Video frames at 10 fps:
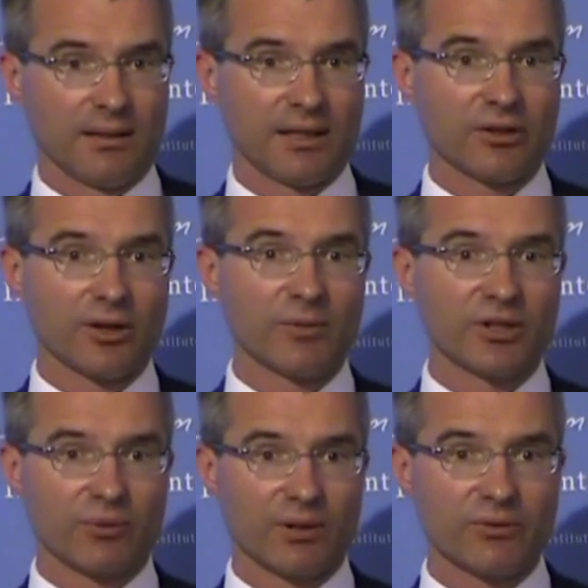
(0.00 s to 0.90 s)
economic
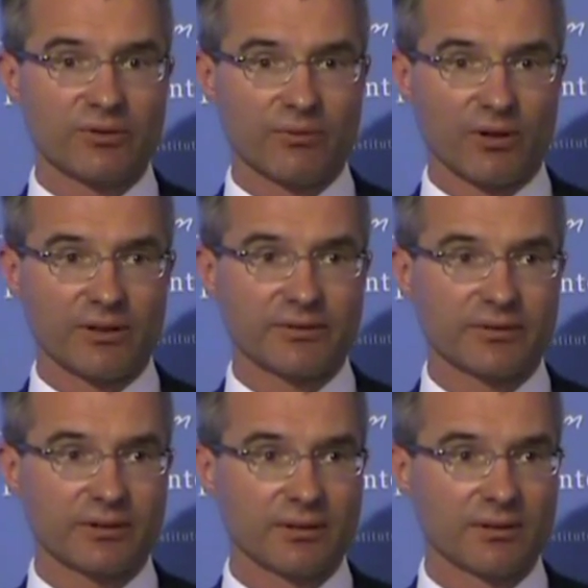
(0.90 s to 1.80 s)
growth
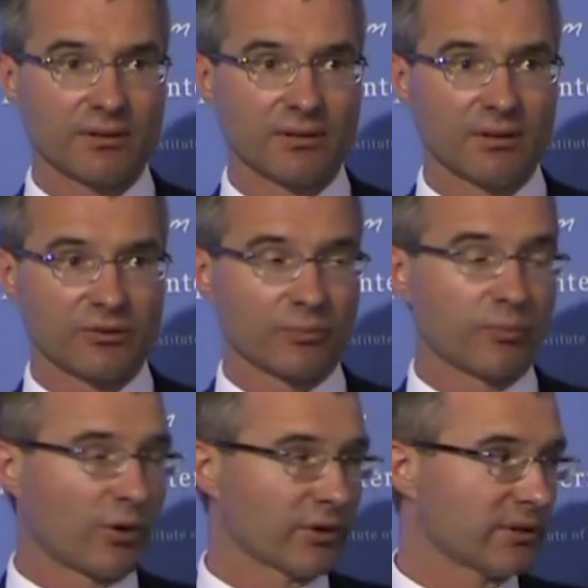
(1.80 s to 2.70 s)
was
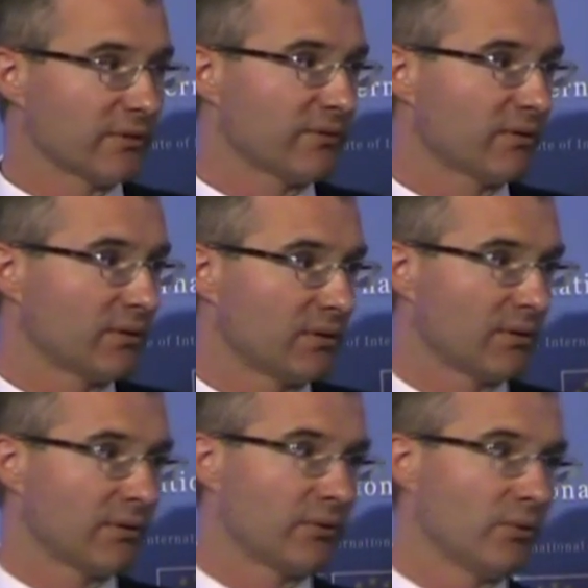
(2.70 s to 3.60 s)
supportive
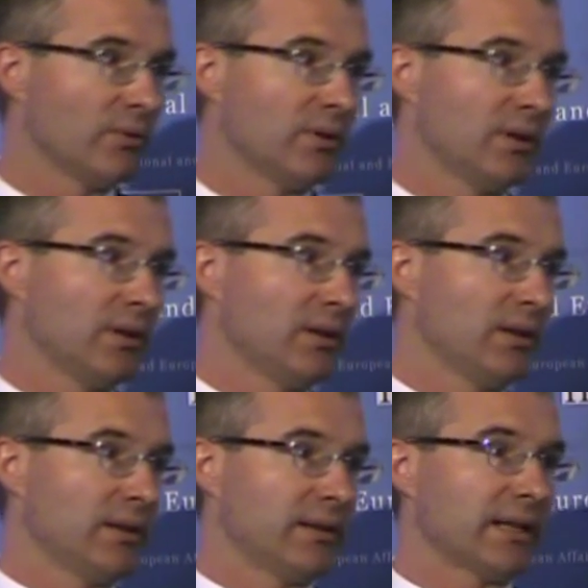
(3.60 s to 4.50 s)
to
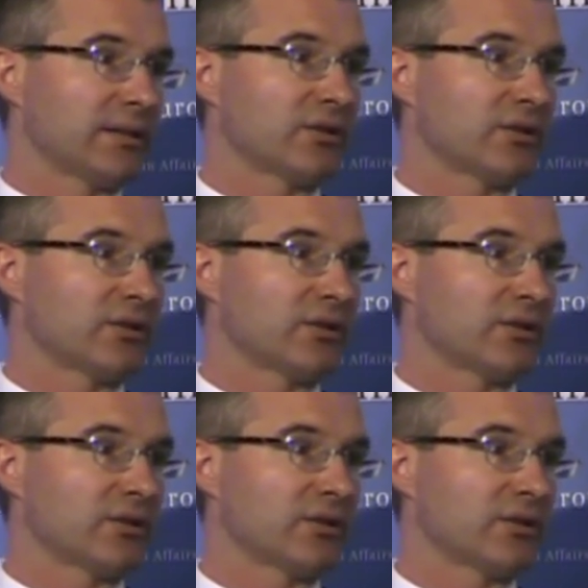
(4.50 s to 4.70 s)
debt